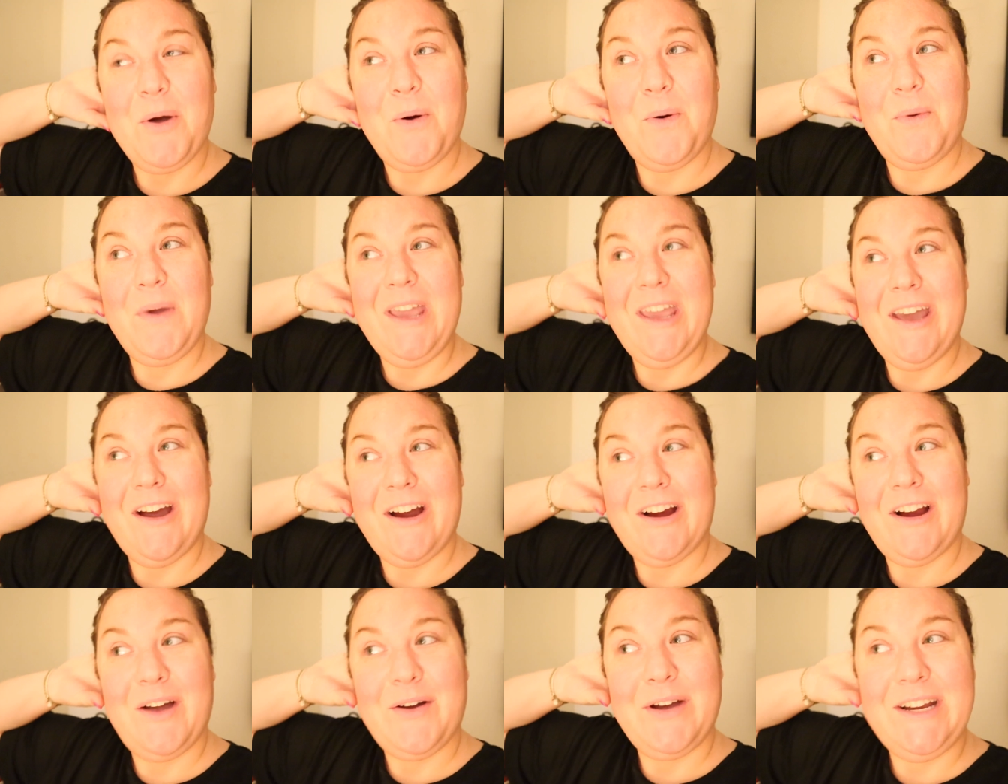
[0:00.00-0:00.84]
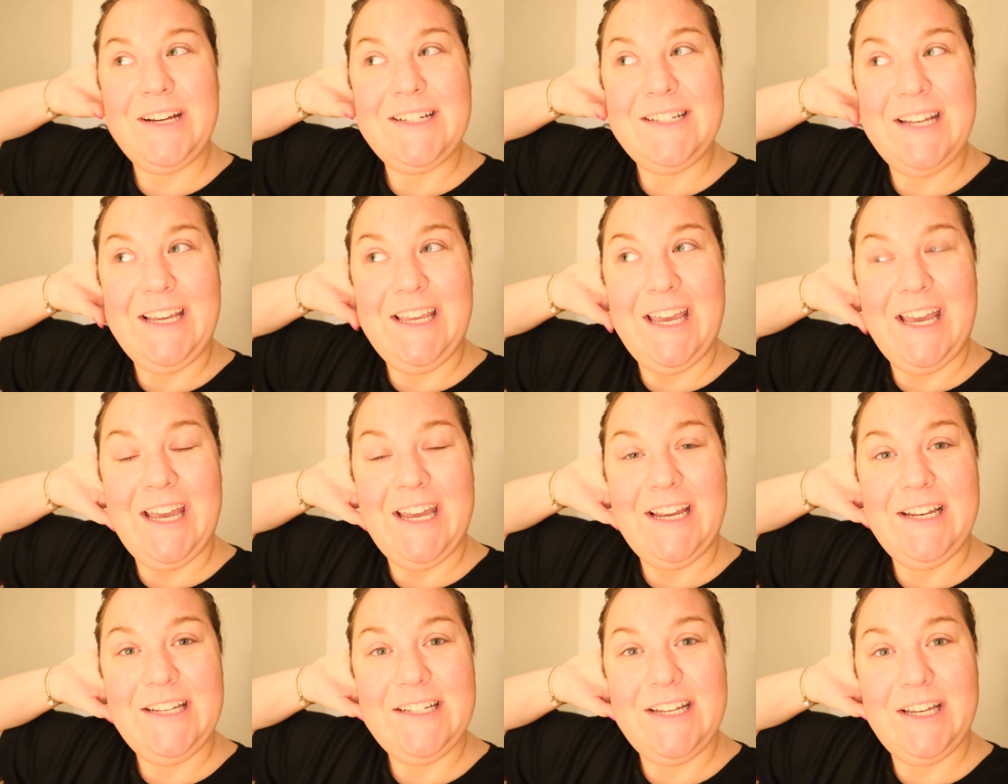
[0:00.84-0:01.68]
We are going to
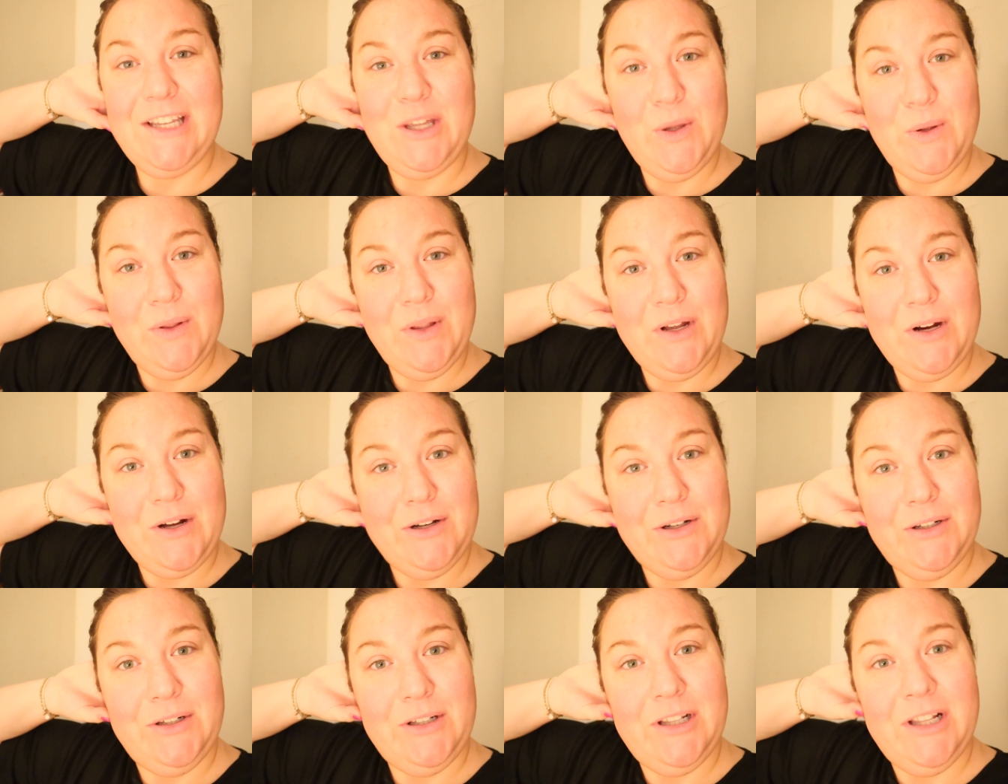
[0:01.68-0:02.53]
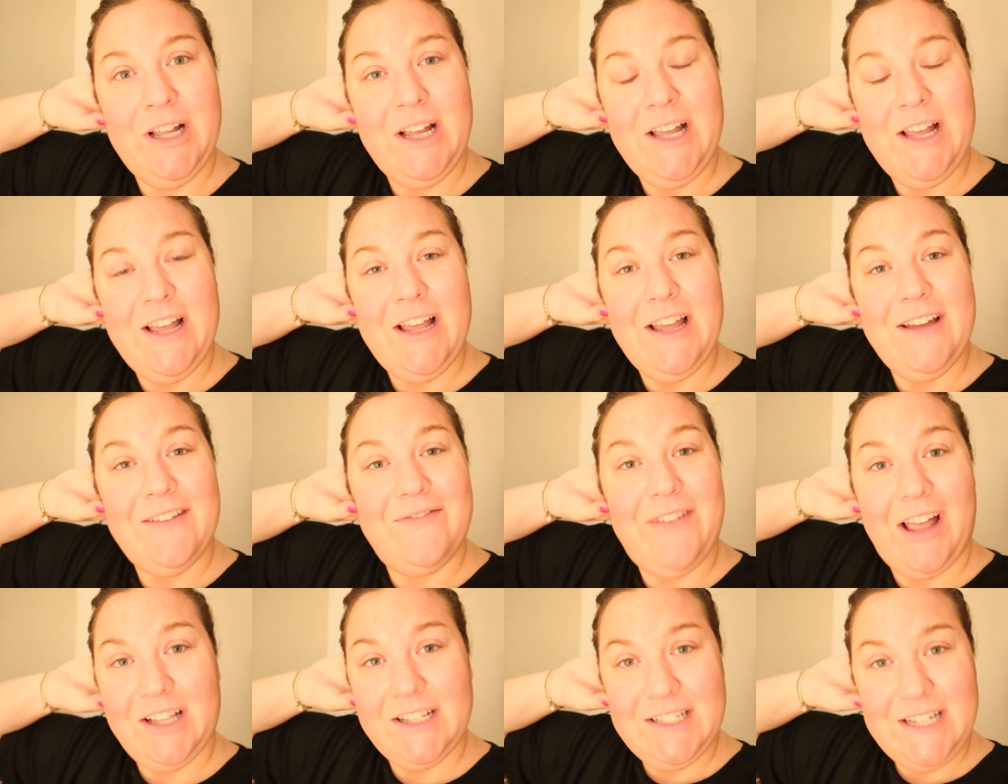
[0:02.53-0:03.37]
get a cute little
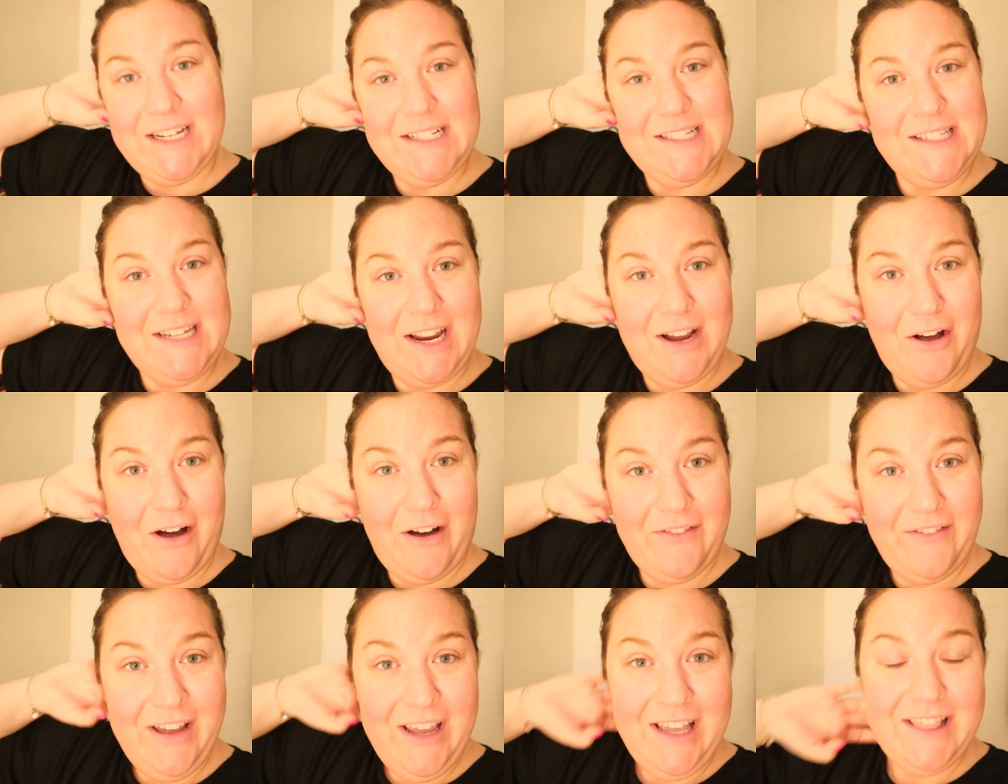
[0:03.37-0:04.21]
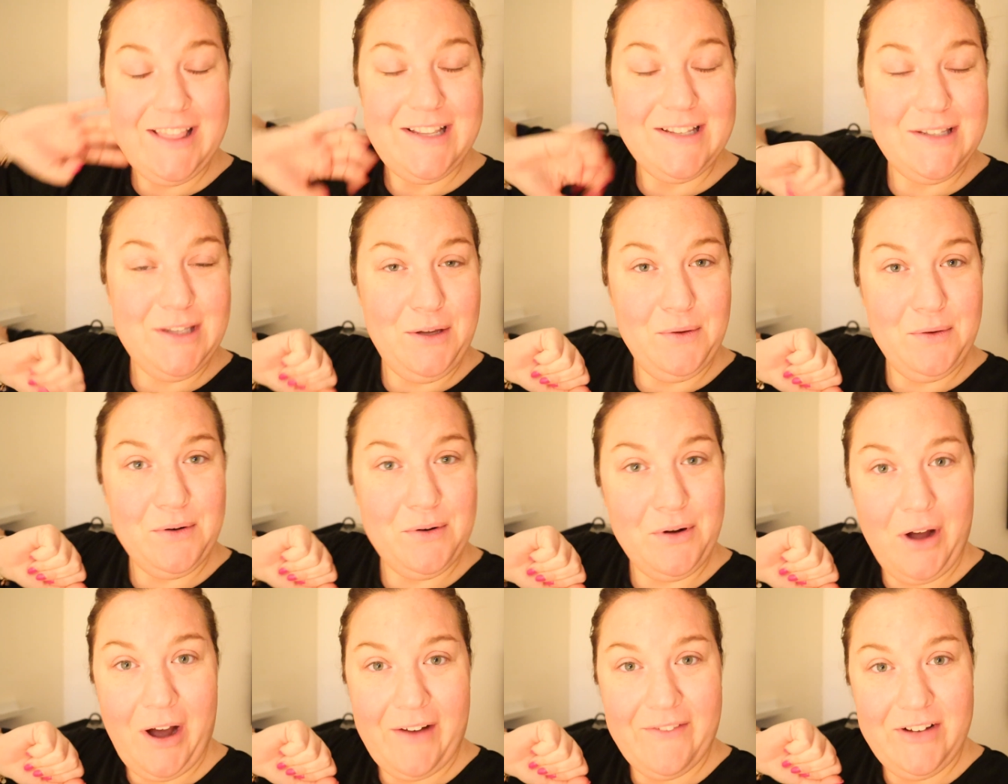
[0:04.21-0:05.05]
Valentine's Day coffee this cute little
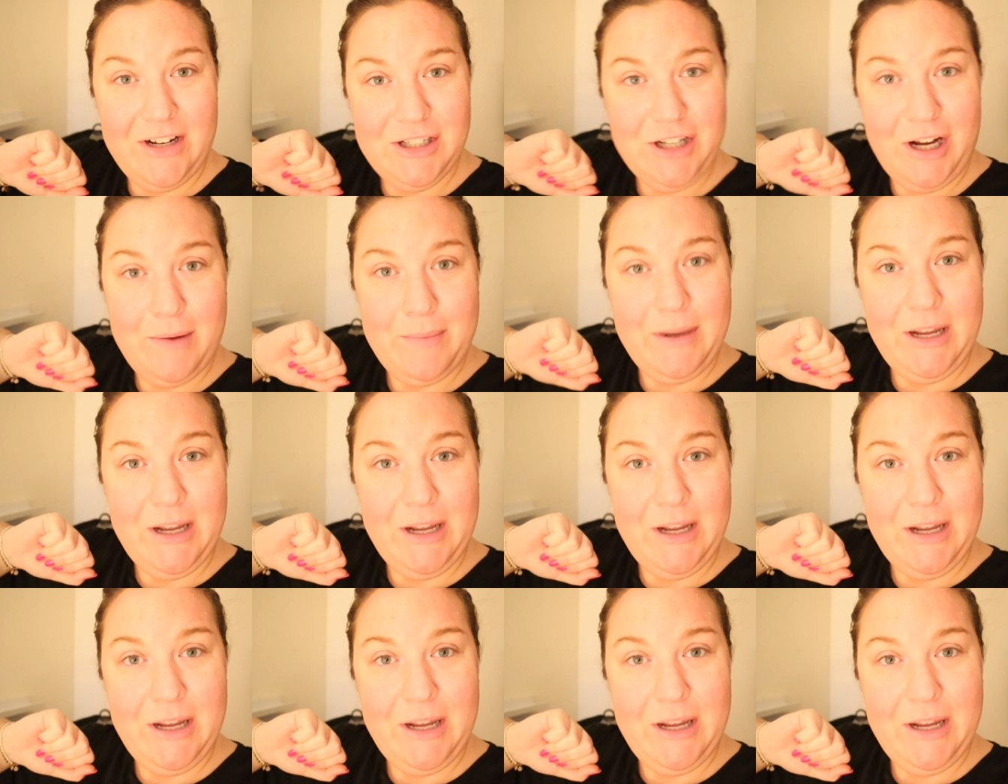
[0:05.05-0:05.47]
coffee shop